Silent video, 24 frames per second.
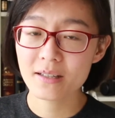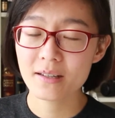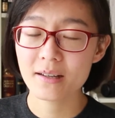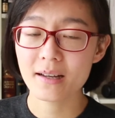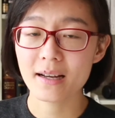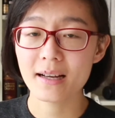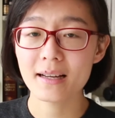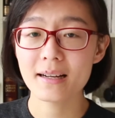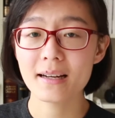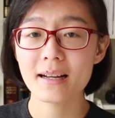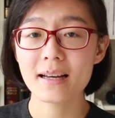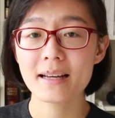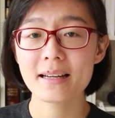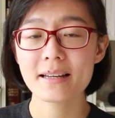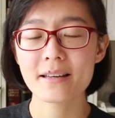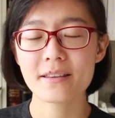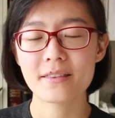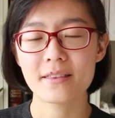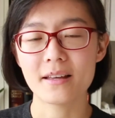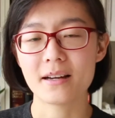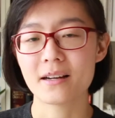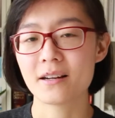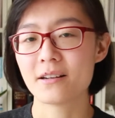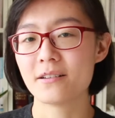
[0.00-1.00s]
I like
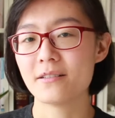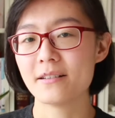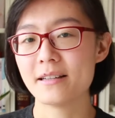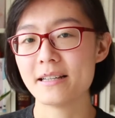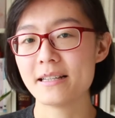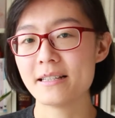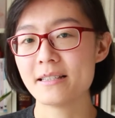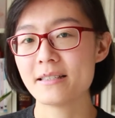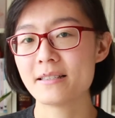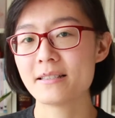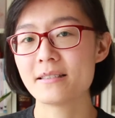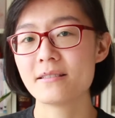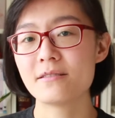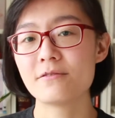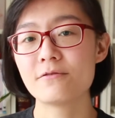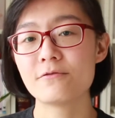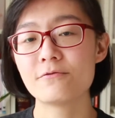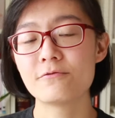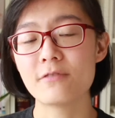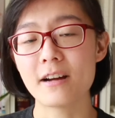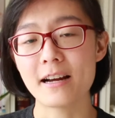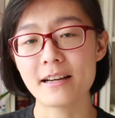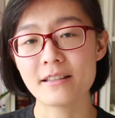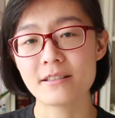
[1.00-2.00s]
Thackeray's
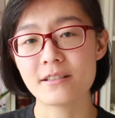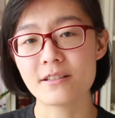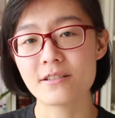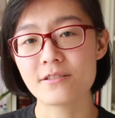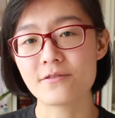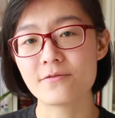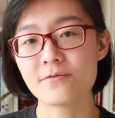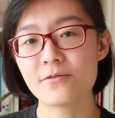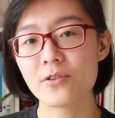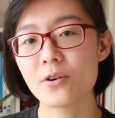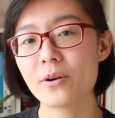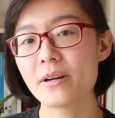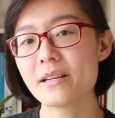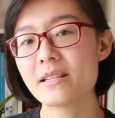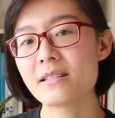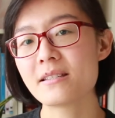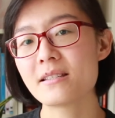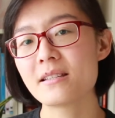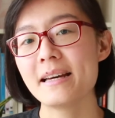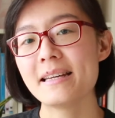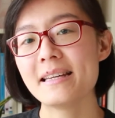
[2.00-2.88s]
writer's voice.